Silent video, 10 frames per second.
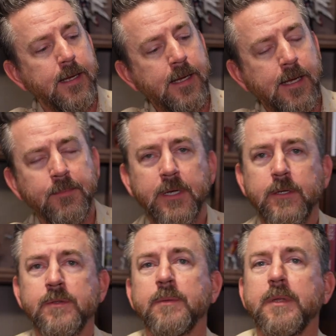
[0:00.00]
I'm going
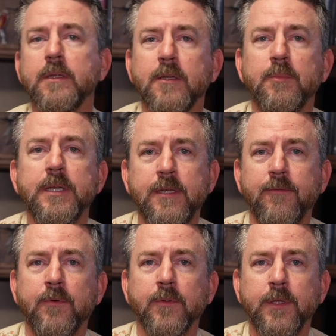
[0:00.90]
to do something a little bit
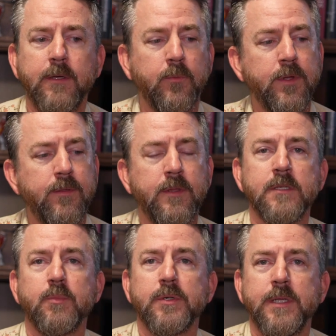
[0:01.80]
differently with
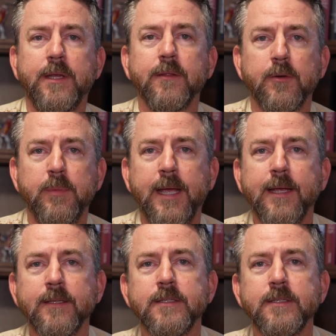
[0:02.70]
this particular bag.